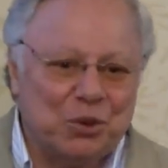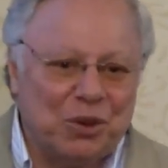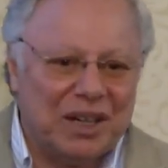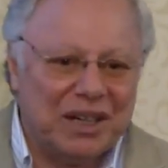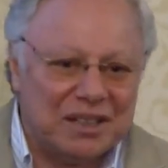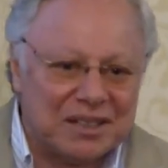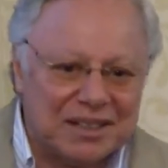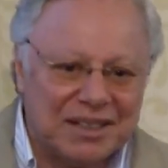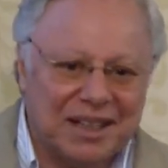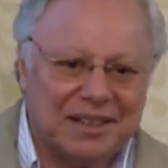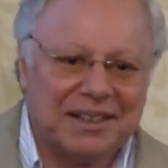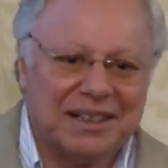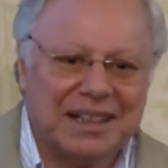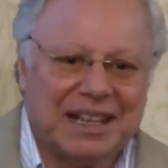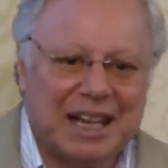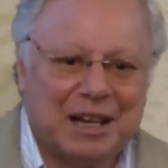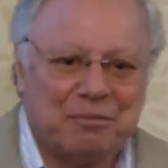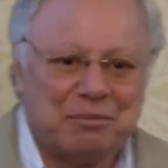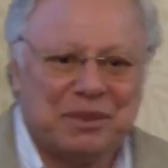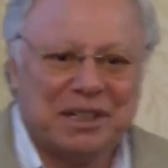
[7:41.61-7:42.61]
Why is nothing
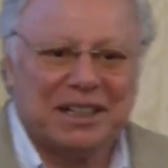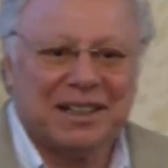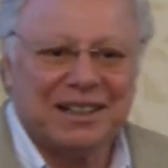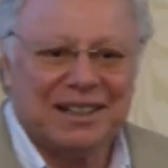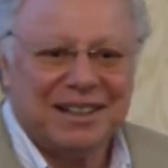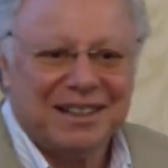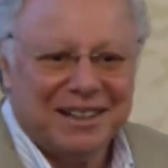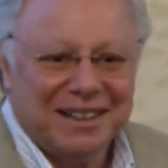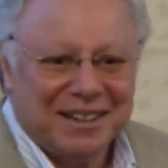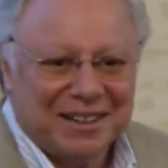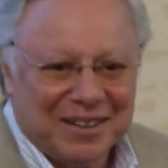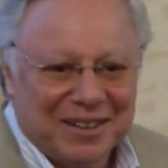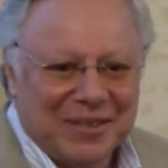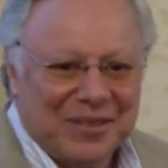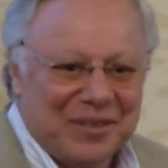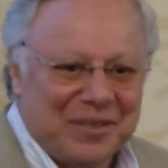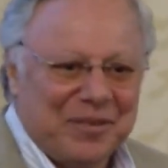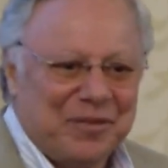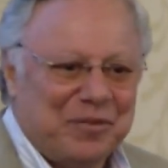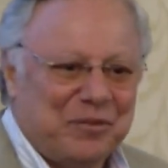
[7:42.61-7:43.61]
happening?
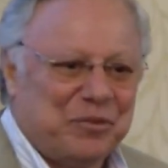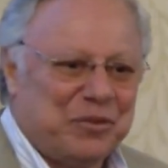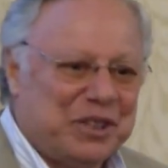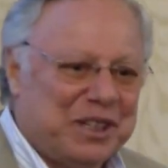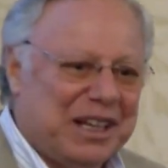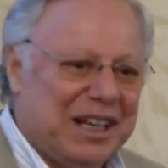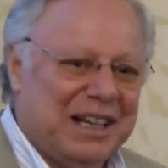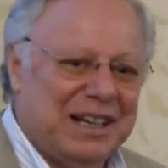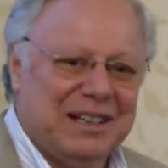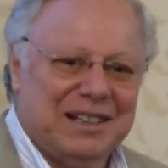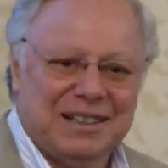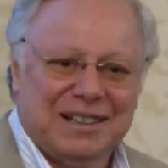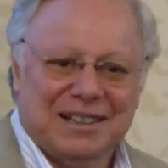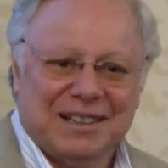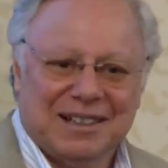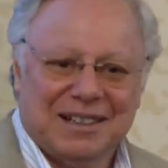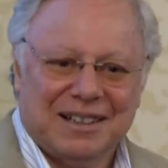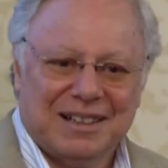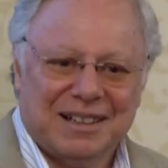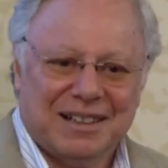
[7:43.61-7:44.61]
Yeah,
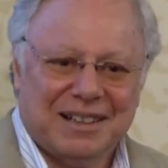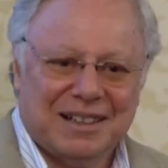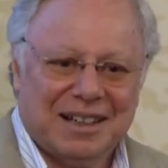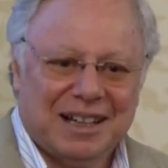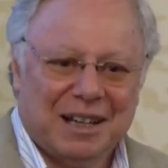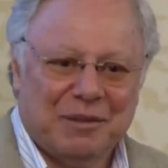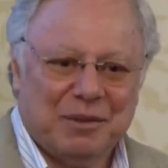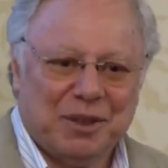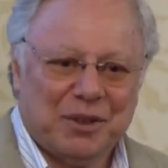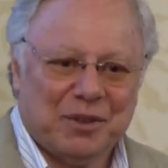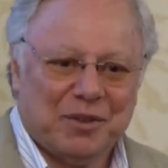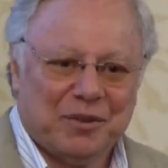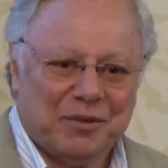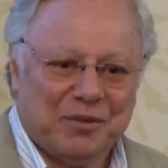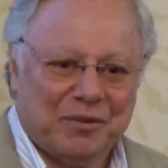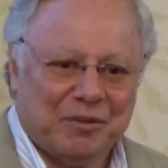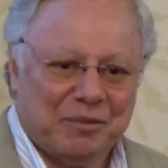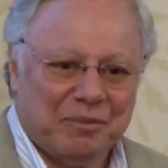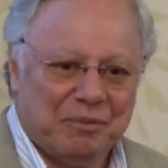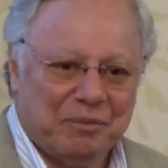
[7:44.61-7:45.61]
I mean,
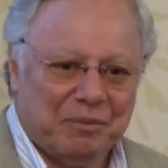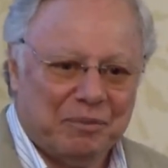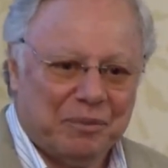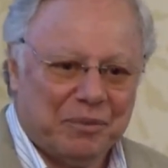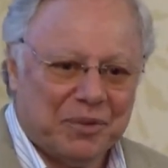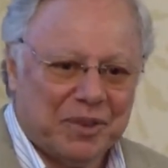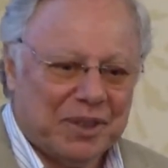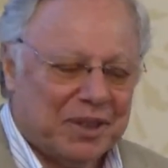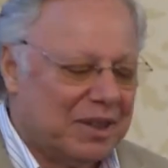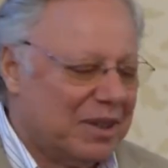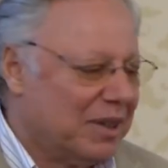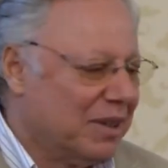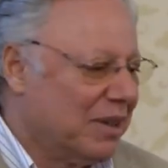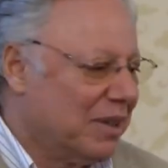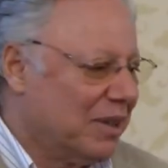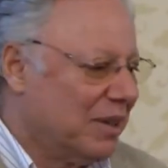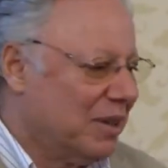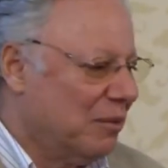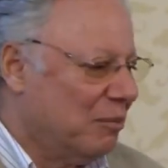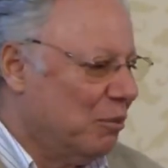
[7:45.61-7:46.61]

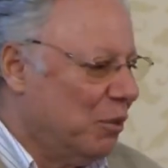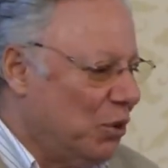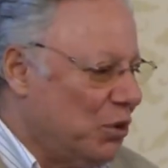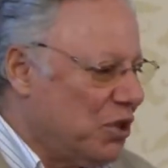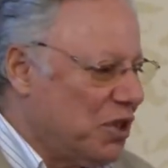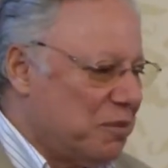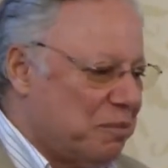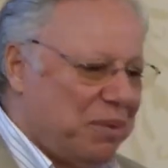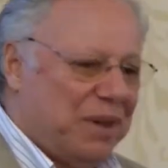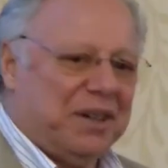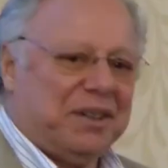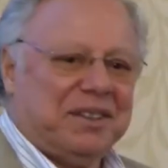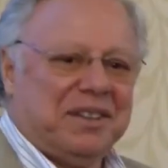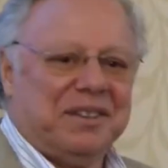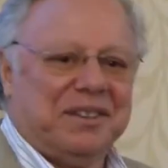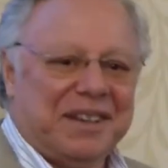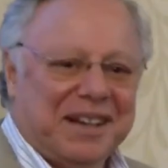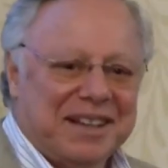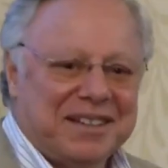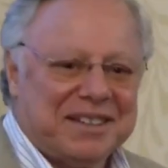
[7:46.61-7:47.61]
Moses
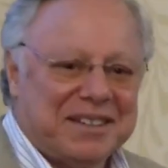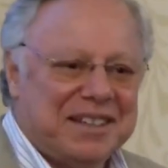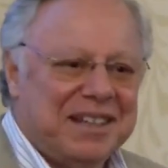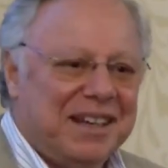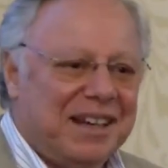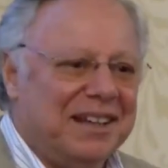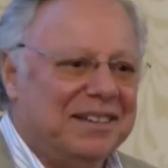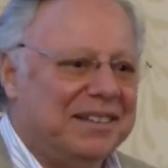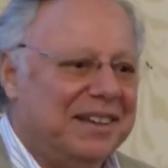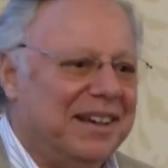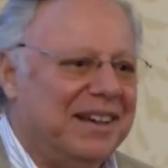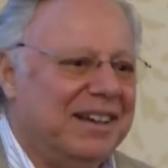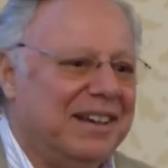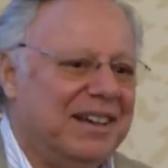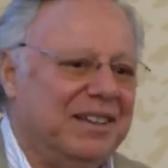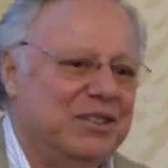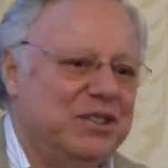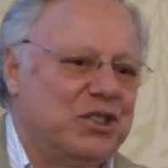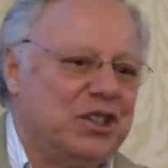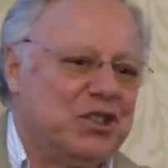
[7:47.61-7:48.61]
parted the Red Sea and I
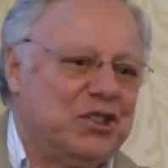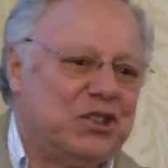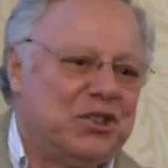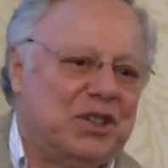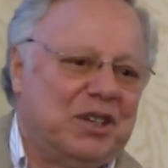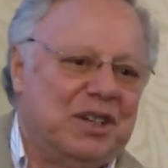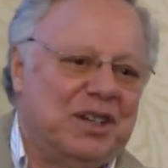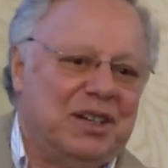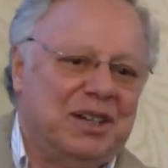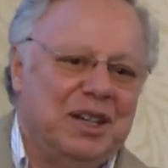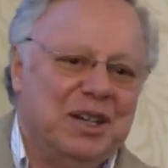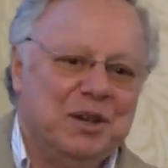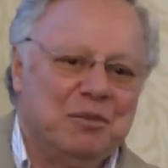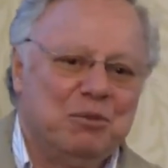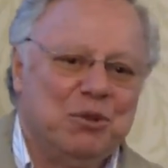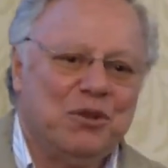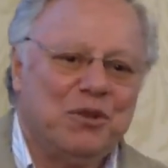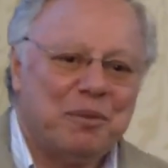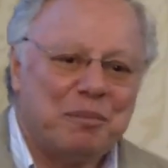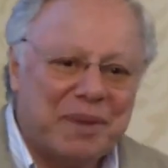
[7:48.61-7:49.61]
can just
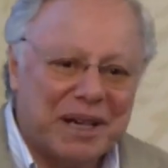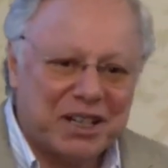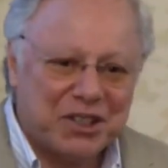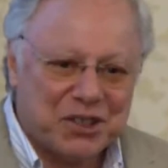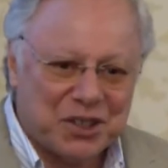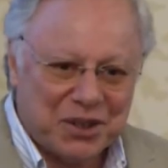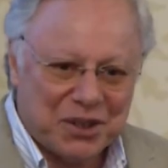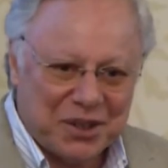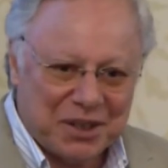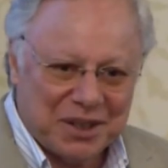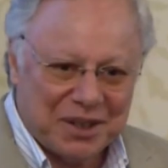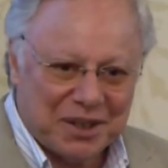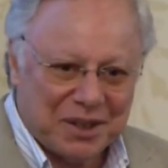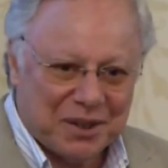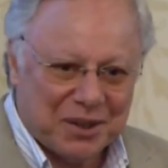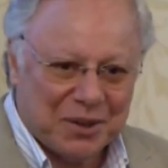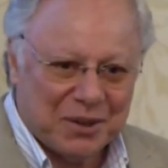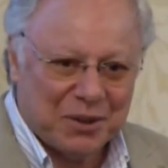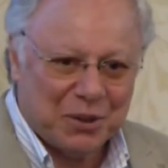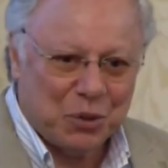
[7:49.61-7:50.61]
move a picture.
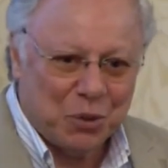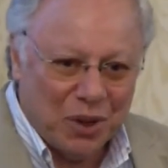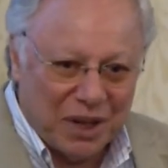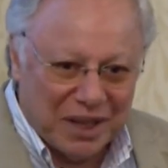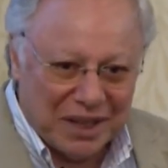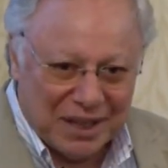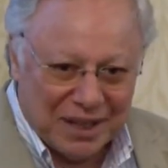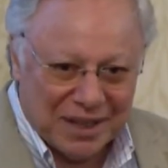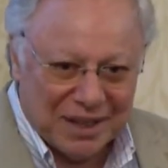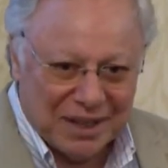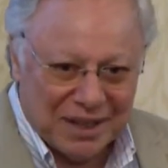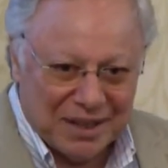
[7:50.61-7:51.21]
Why?